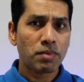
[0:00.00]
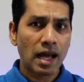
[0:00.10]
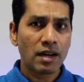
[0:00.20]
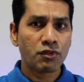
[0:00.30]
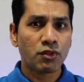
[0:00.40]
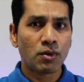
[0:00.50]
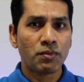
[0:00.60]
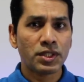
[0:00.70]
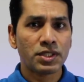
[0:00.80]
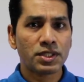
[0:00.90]
platform
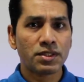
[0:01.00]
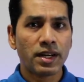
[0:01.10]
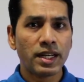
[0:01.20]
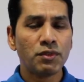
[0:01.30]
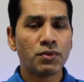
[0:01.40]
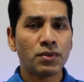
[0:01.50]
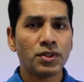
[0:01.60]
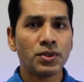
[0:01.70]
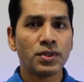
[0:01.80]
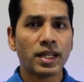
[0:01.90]
which is ready for you to